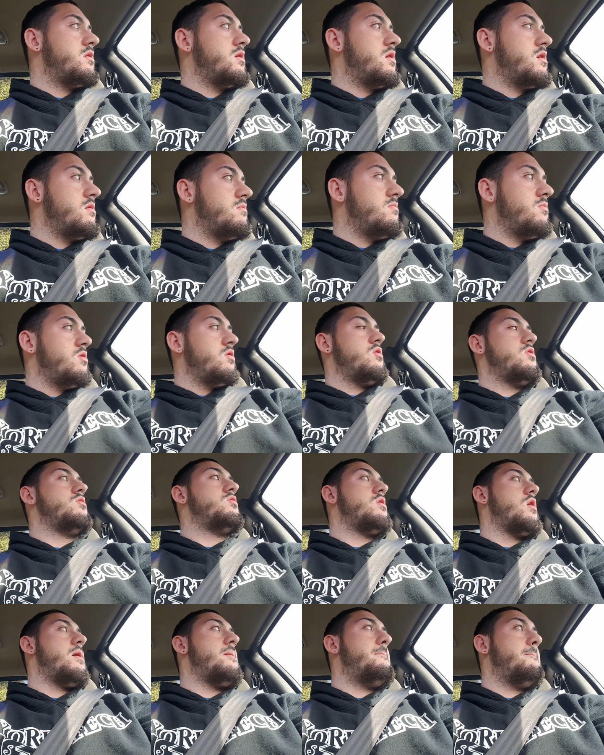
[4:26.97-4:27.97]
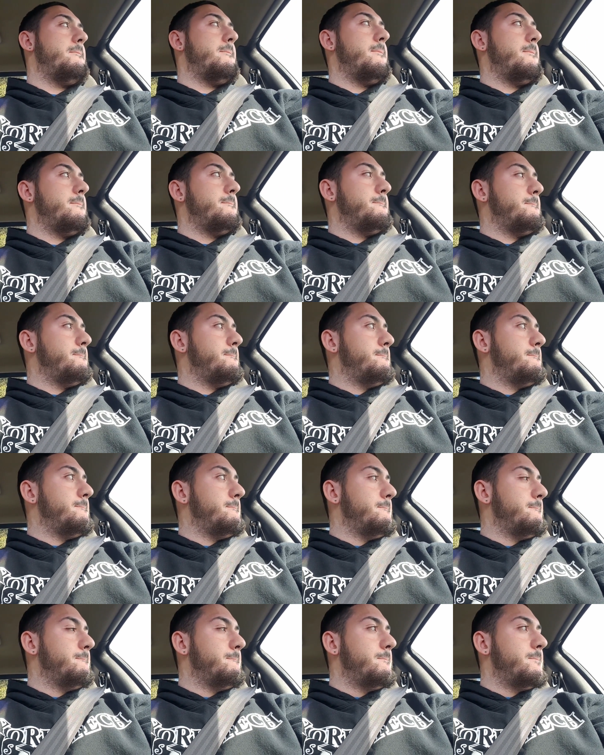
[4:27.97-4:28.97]
Have you um
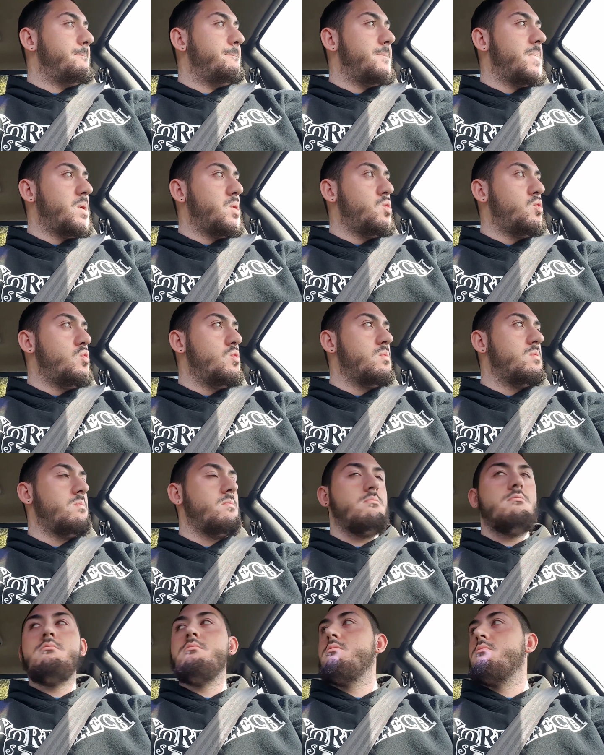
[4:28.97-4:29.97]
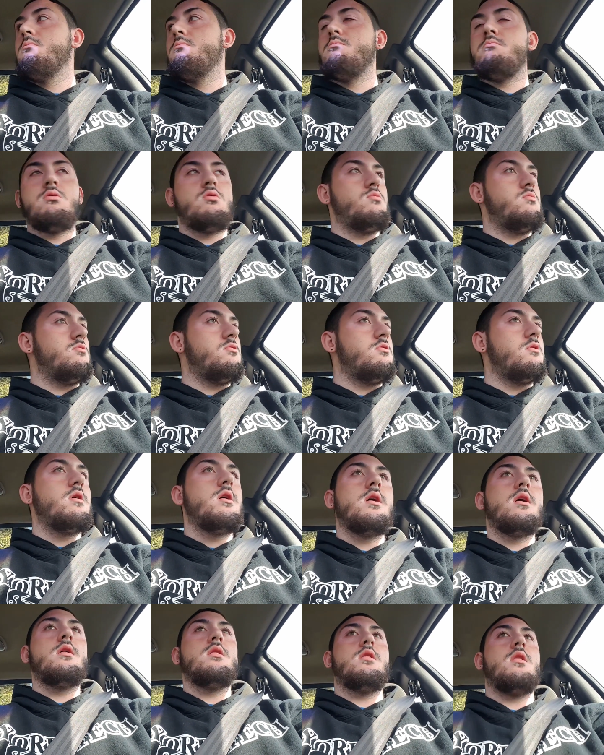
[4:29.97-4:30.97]
boom,
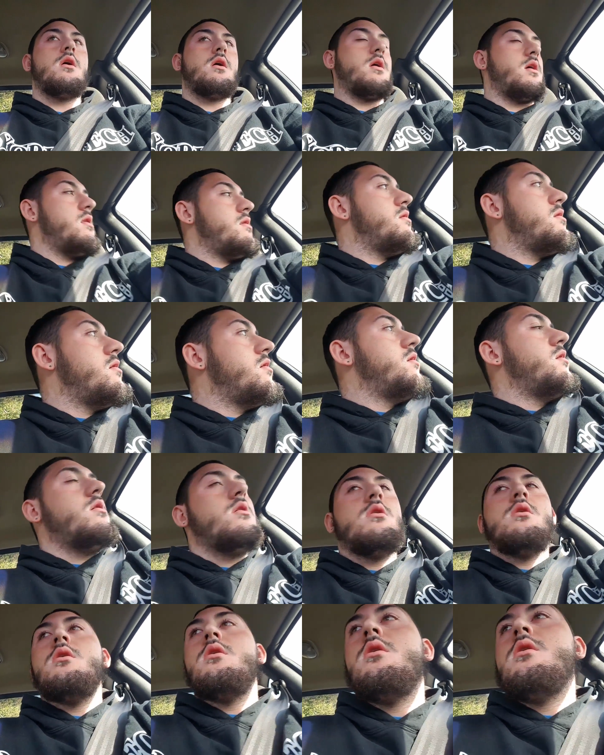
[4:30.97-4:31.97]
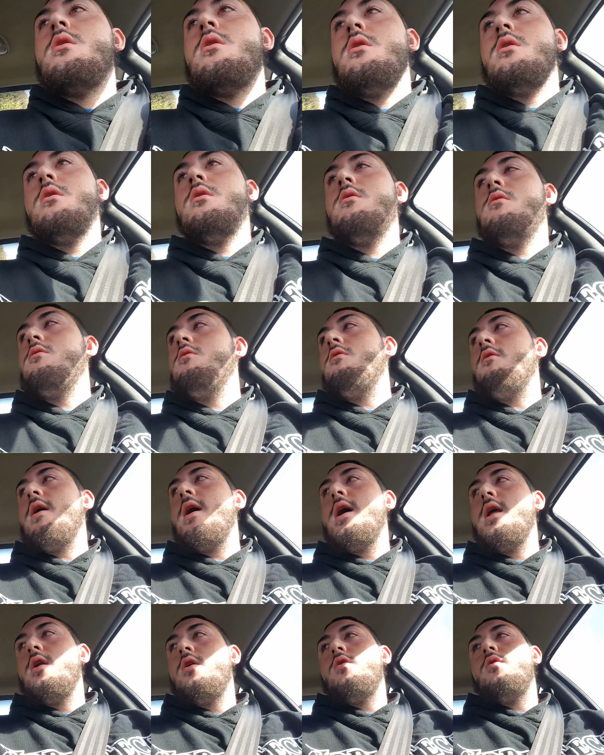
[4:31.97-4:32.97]
boomerang looking
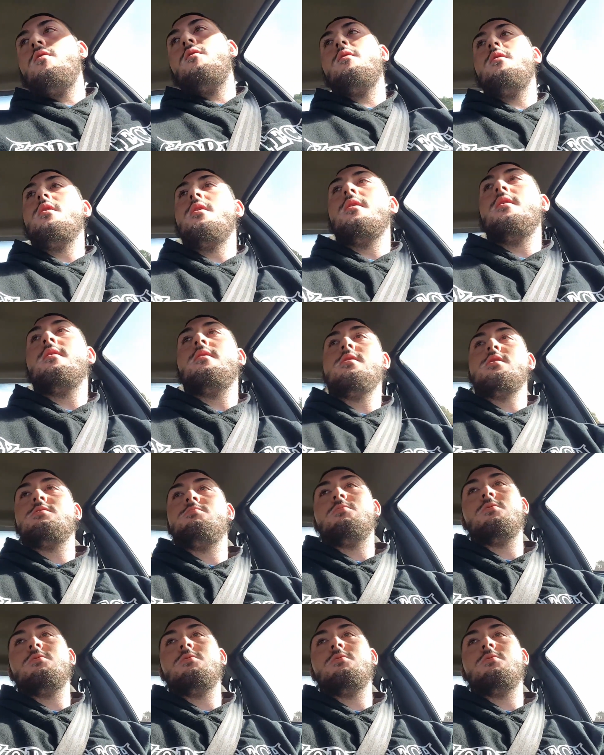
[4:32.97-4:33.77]
ran over this